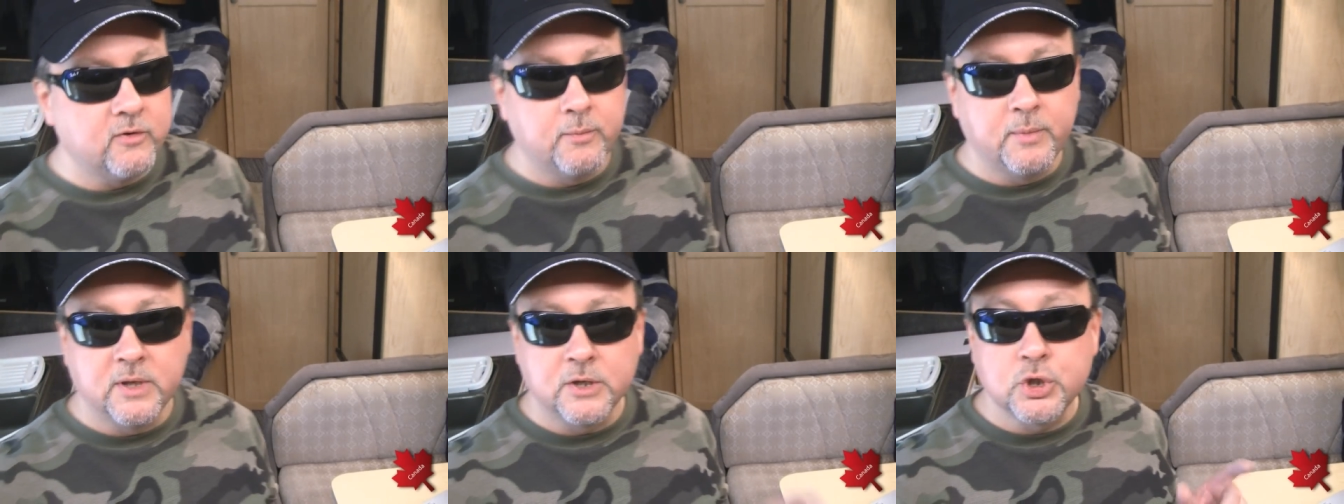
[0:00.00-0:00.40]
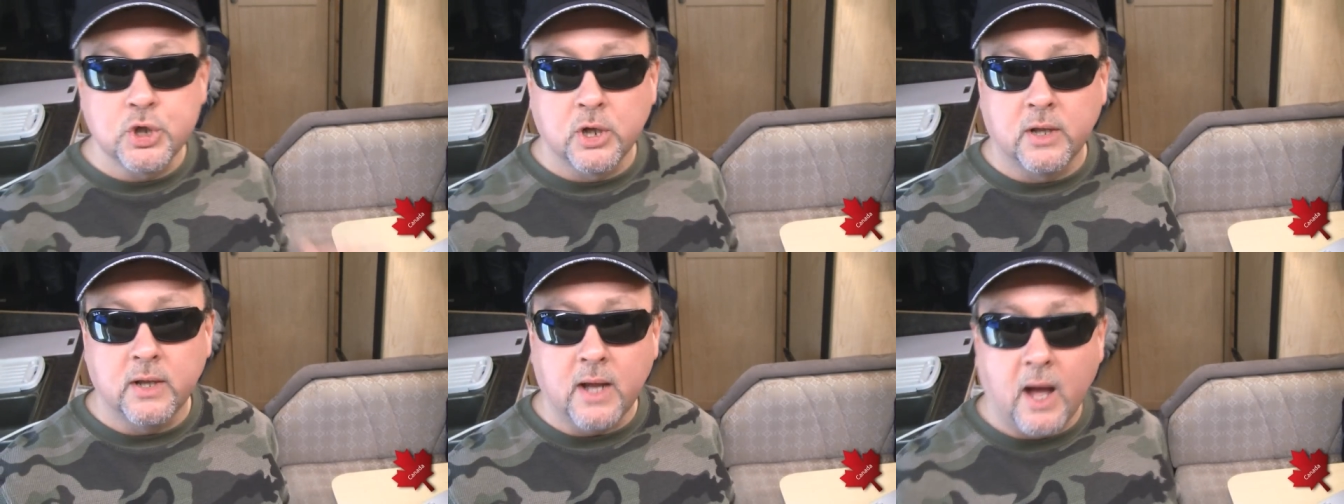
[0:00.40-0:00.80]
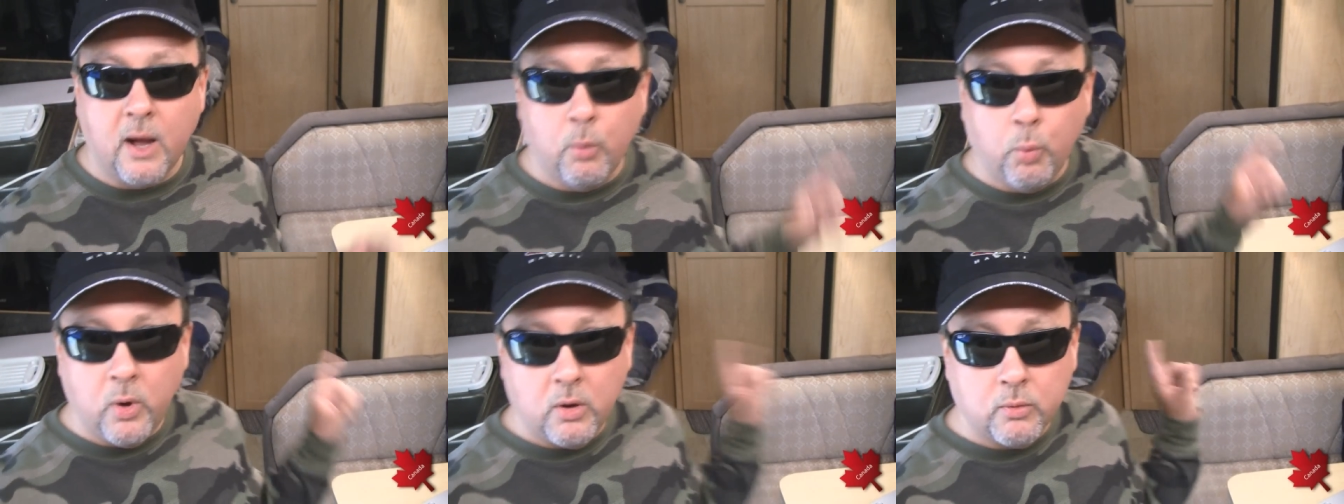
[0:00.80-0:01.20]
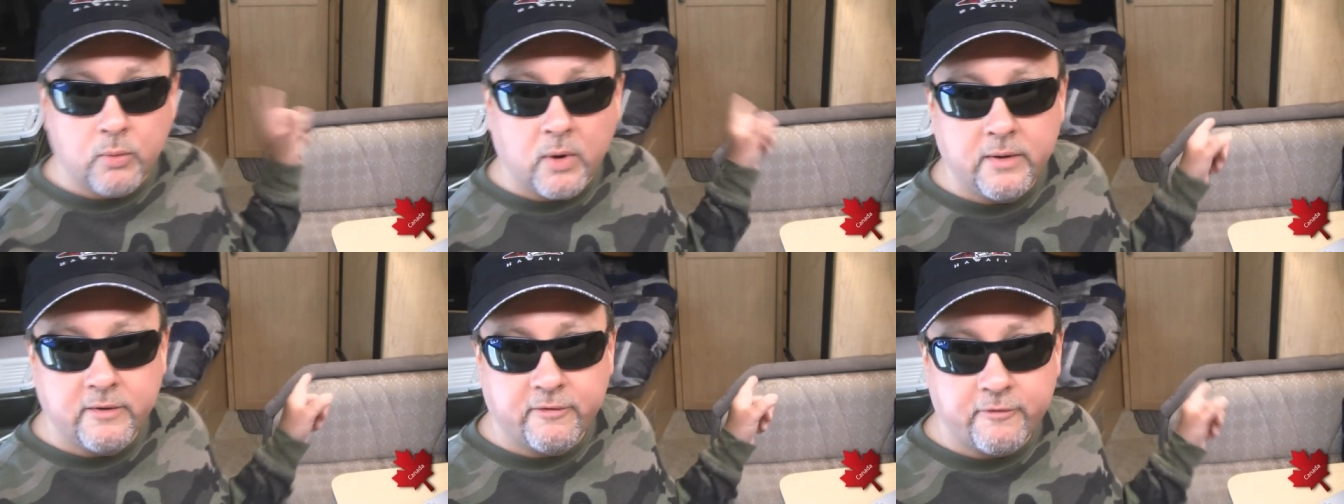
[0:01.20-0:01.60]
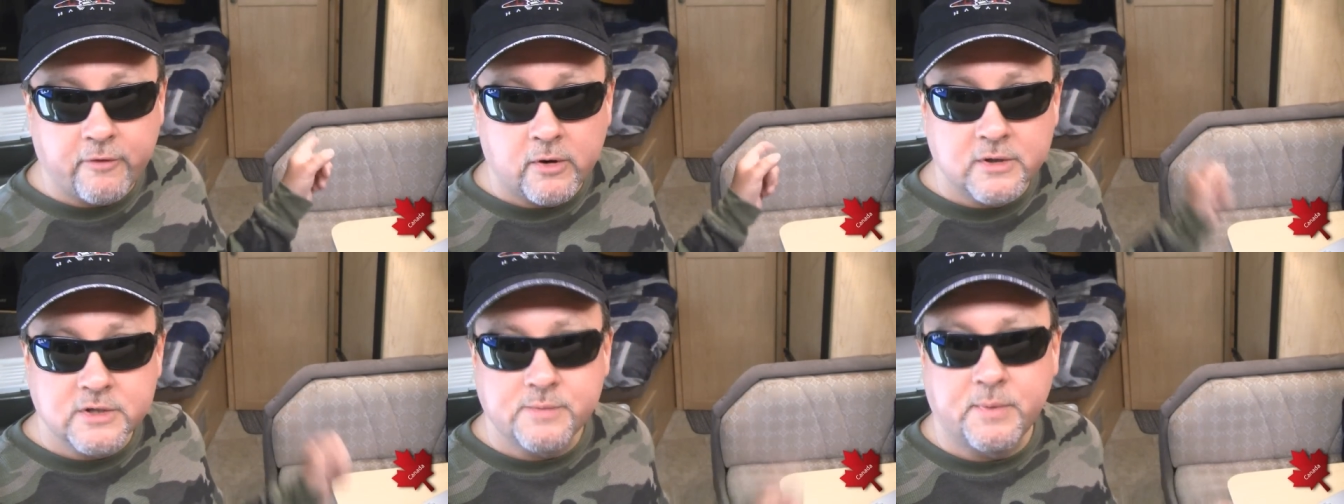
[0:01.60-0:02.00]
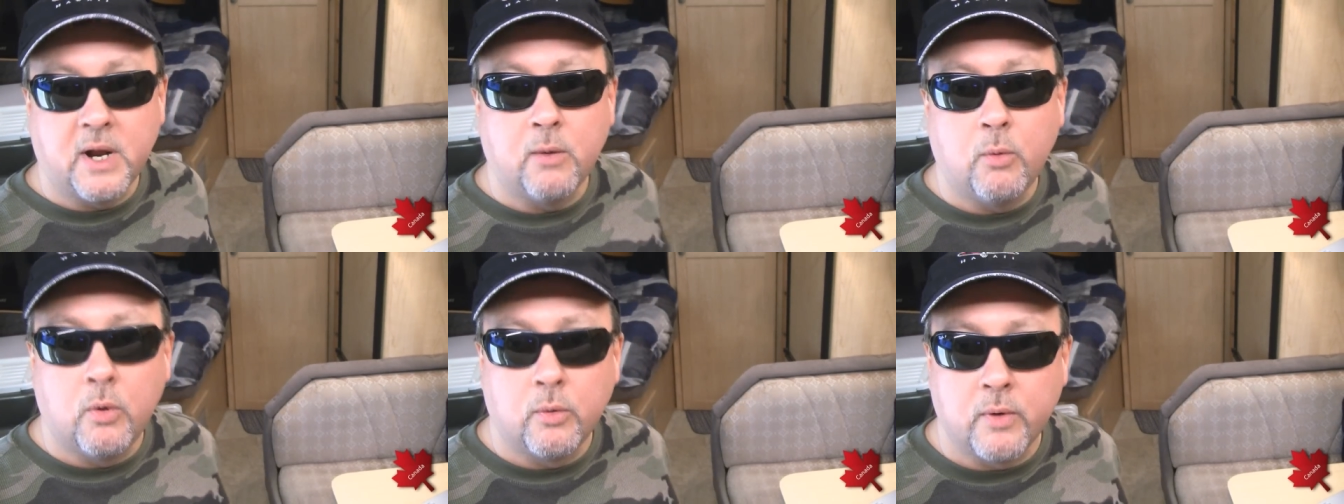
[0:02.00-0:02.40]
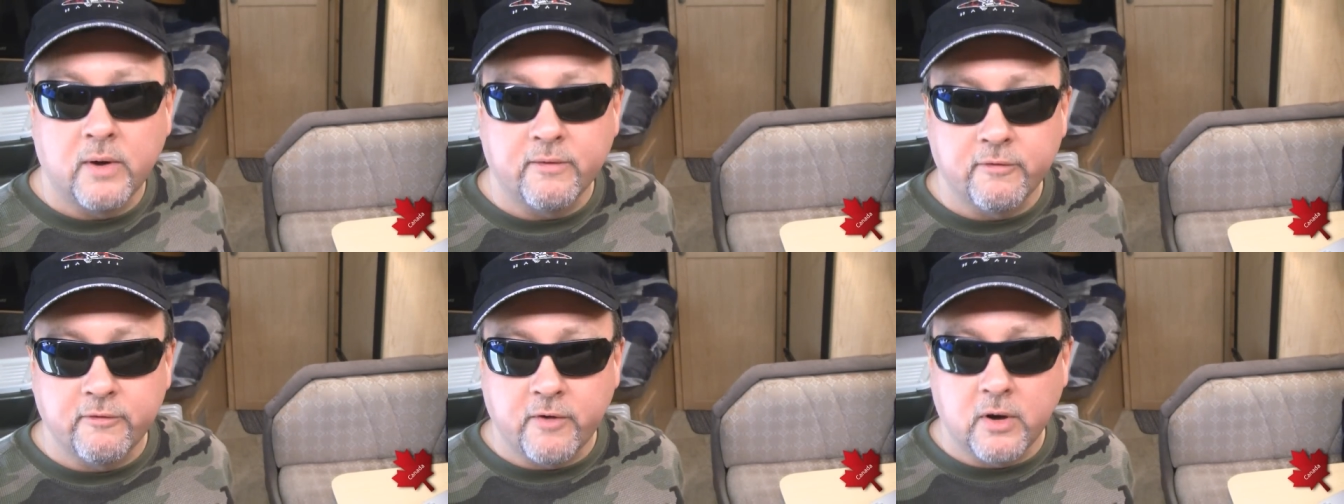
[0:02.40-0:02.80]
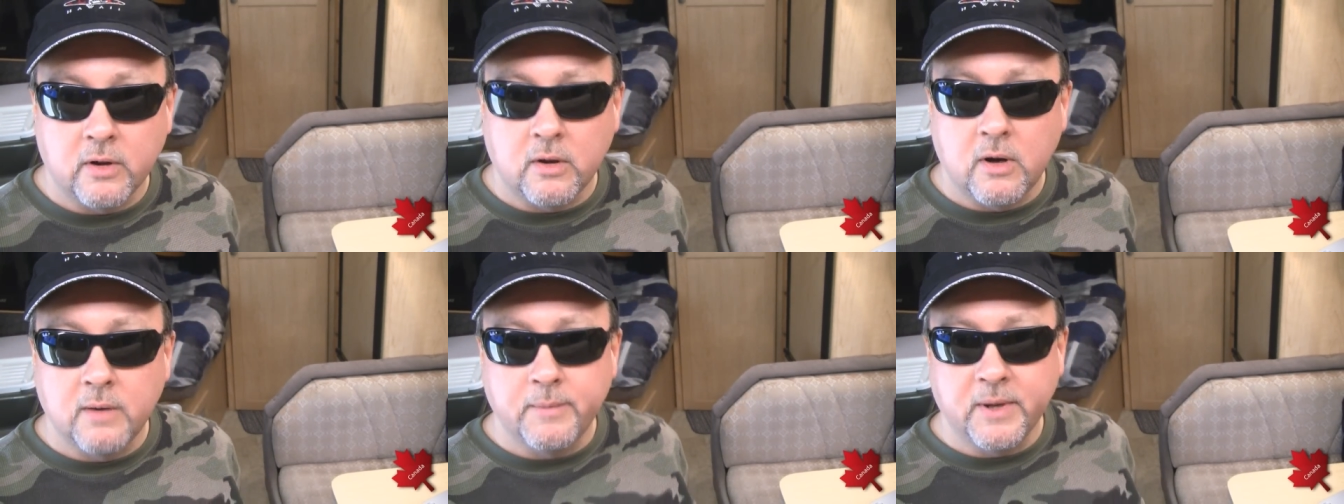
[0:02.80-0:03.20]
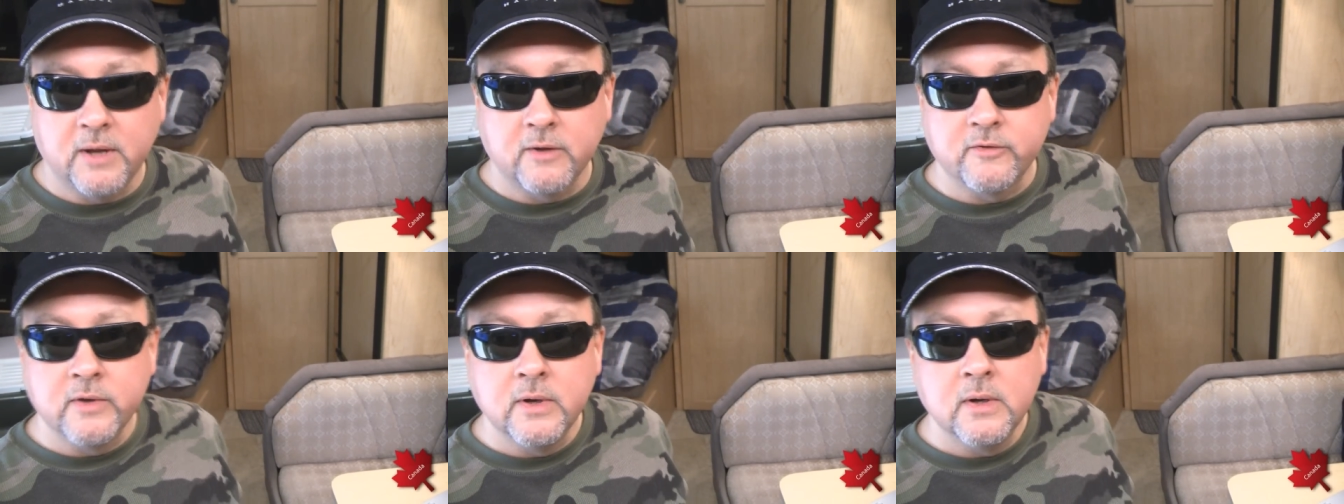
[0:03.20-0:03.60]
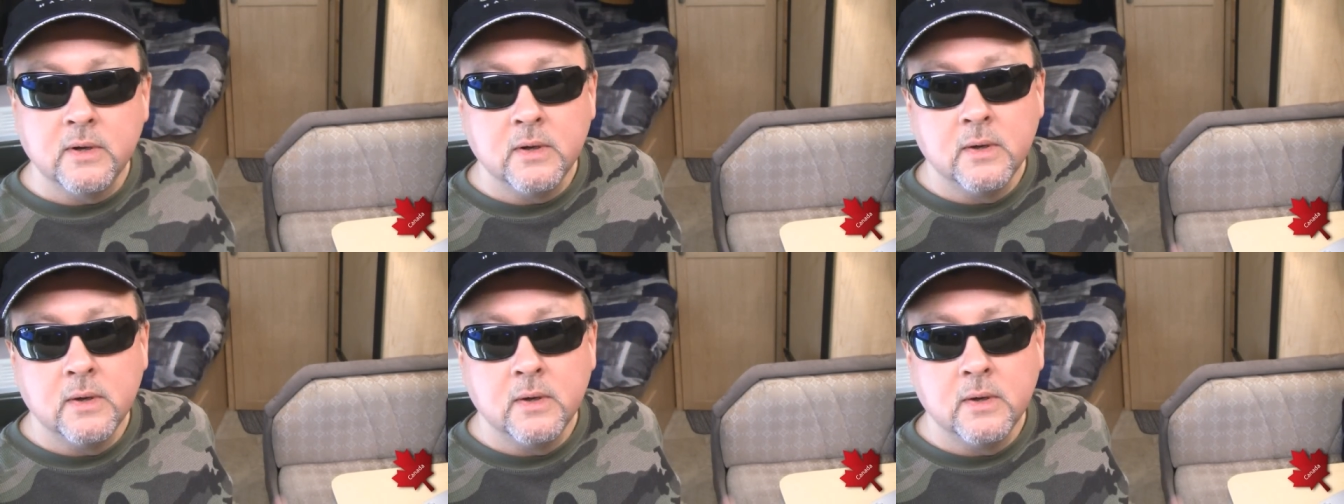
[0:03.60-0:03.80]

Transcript: and it's a bit chilly, I will run the furnace, but I won't run it for very long because